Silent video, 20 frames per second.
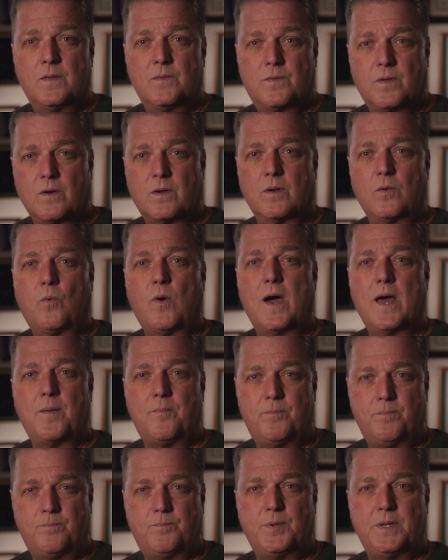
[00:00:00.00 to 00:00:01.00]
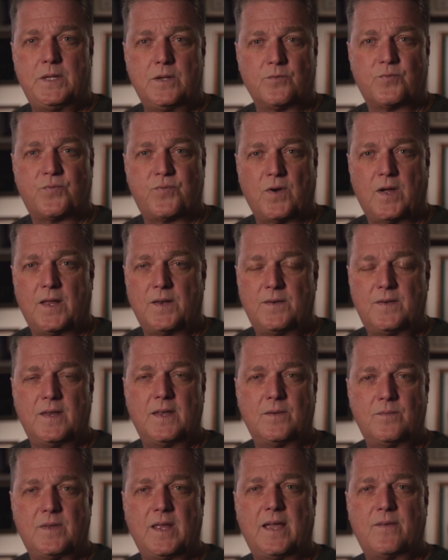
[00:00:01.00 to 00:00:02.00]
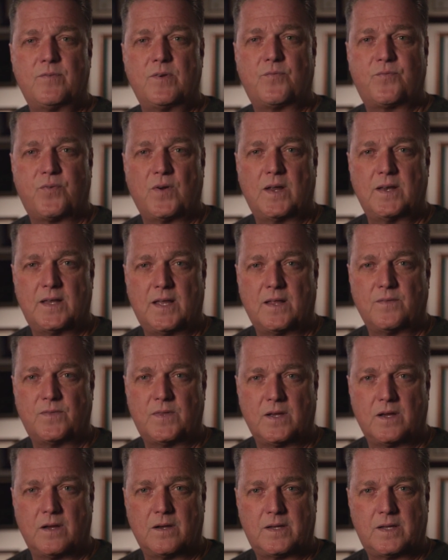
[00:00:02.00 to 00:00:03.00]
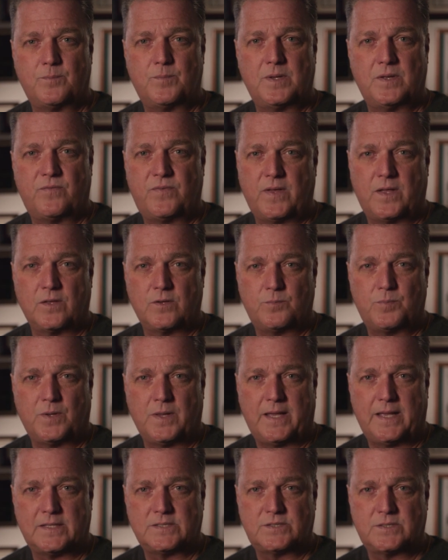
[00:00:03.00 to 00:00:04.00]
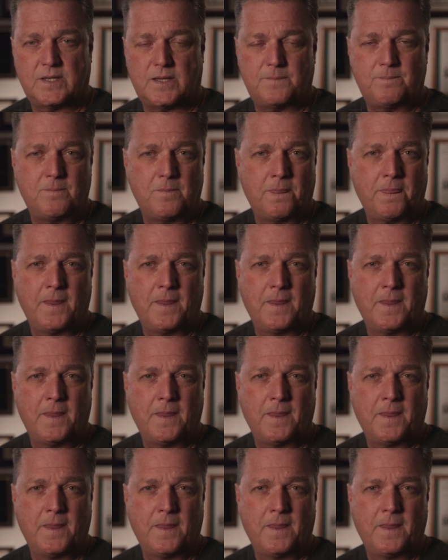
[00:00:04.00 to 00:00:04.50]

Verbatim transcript: they're going to want to be your friend, and having a friend out there can be a valuable asset,